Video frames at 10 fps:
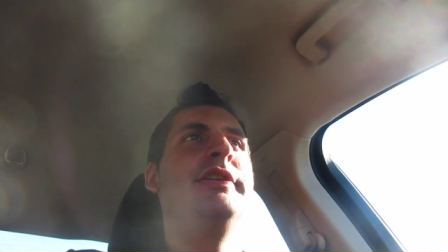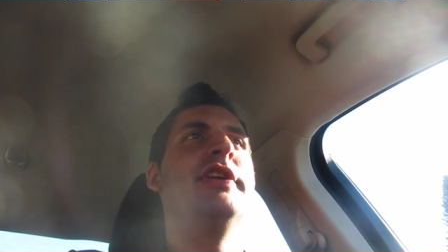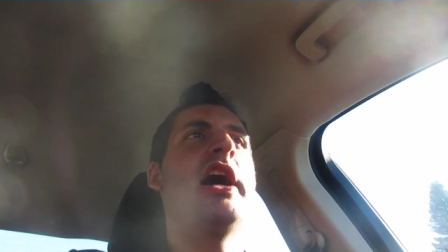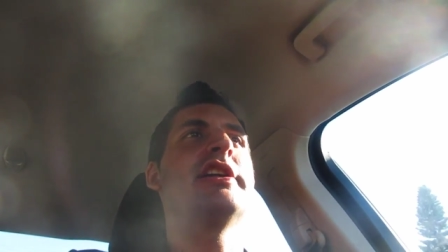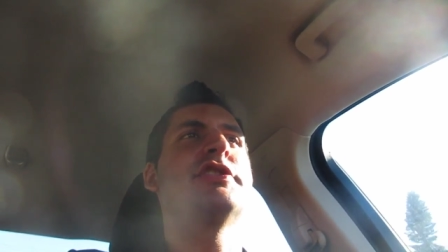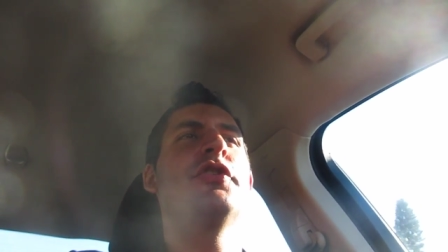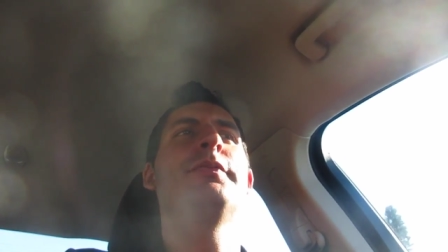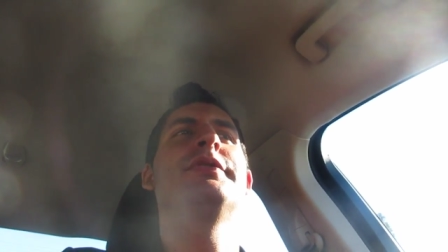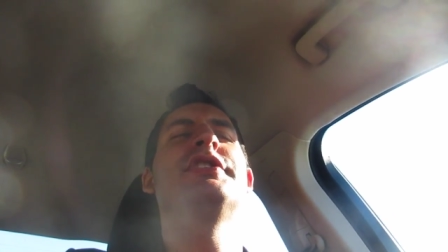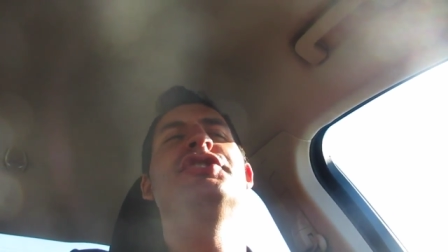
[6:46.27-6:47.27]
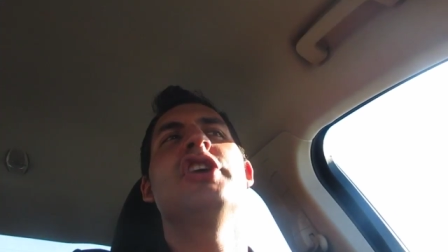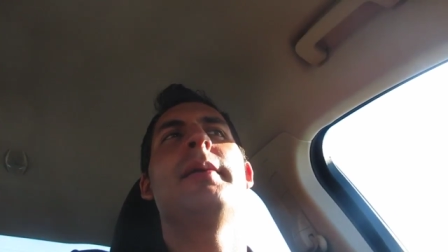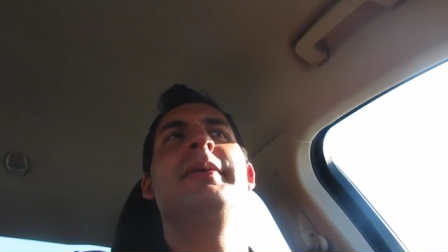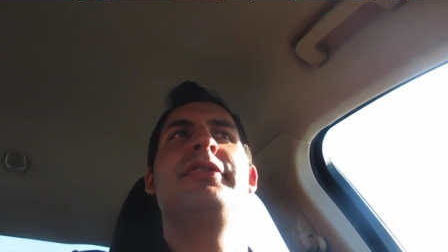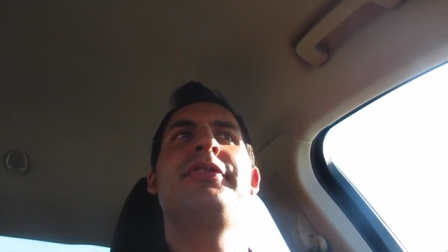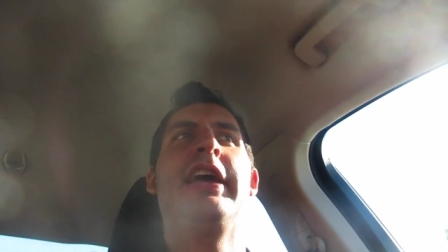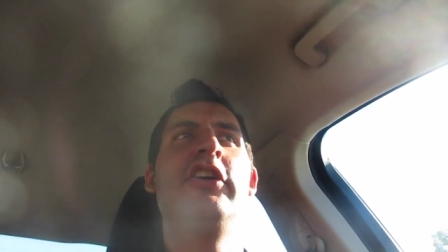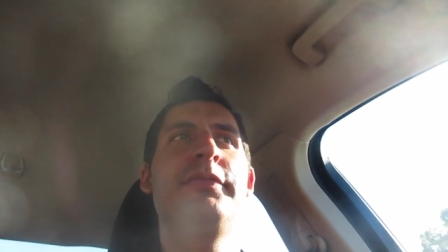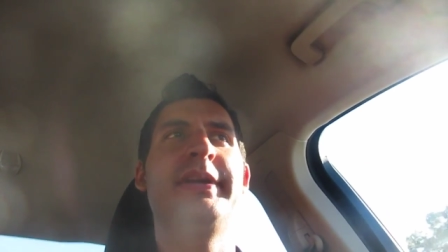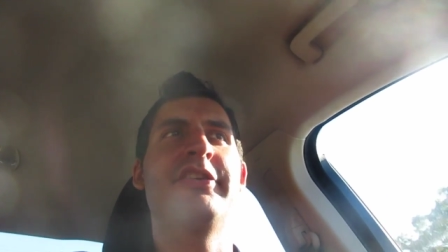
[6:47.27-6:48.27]
Not just the job
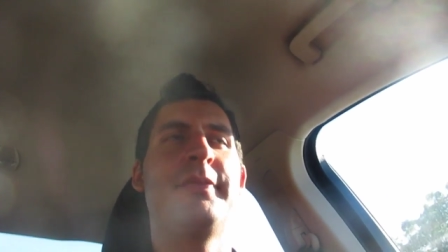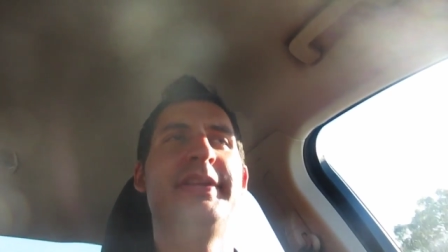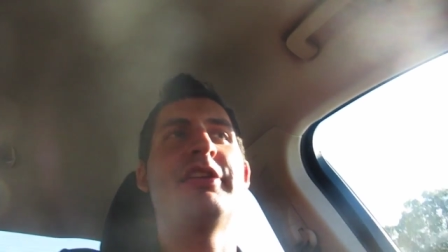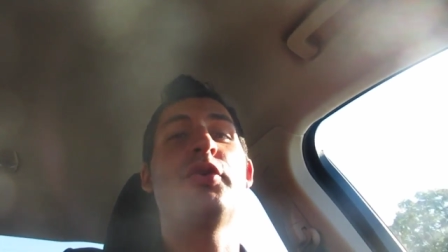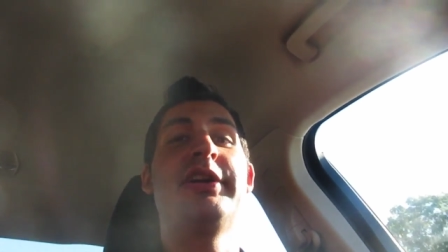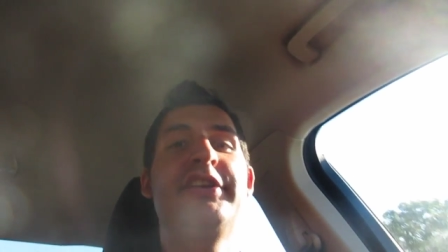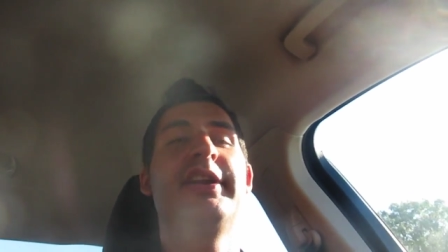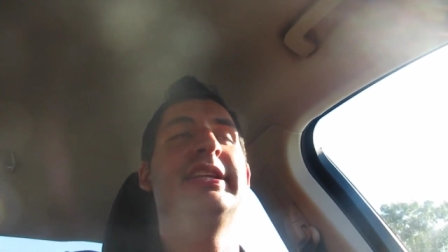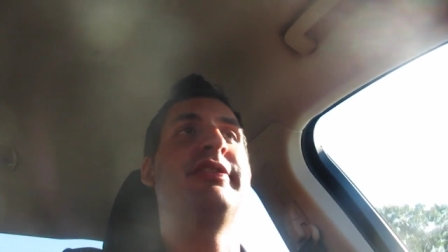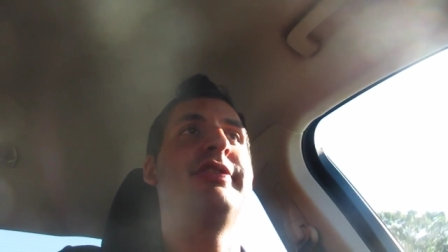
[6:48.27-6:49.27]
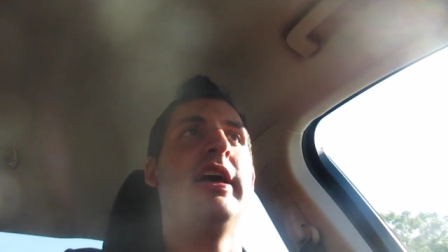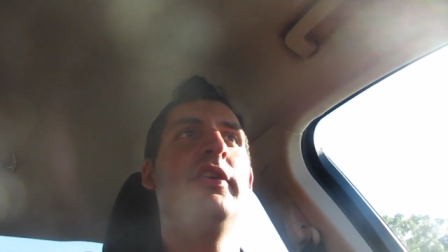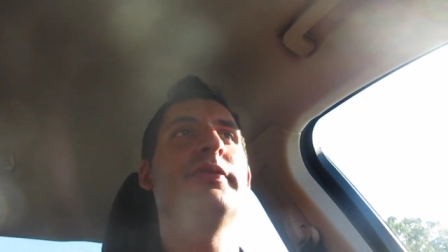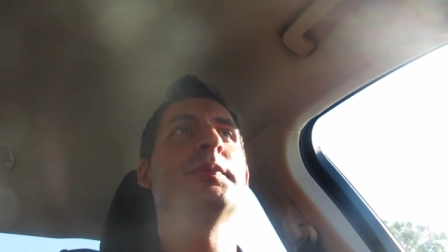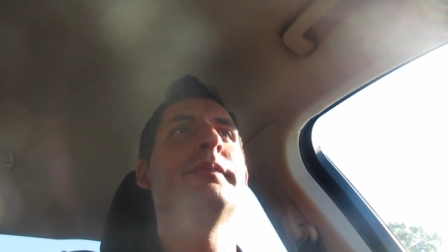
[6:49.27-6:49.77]
itself, because I mean, that's already good in itself,